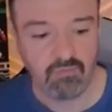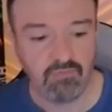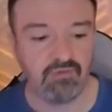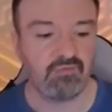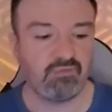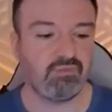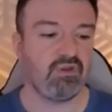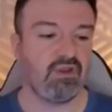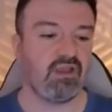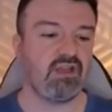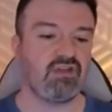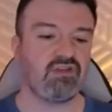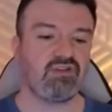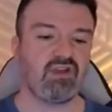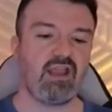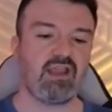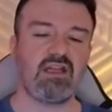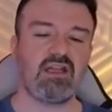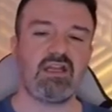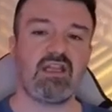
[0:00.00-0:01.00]
I was playing
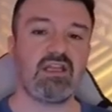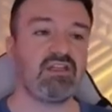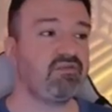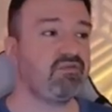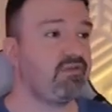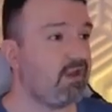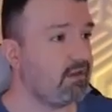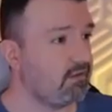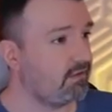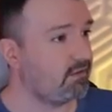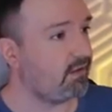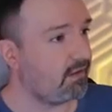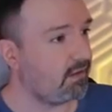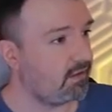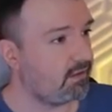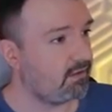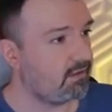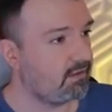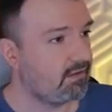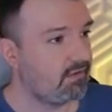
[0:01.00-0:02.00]
Dragon Age
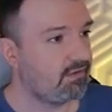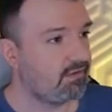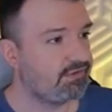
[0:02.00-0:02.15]
Veilguard,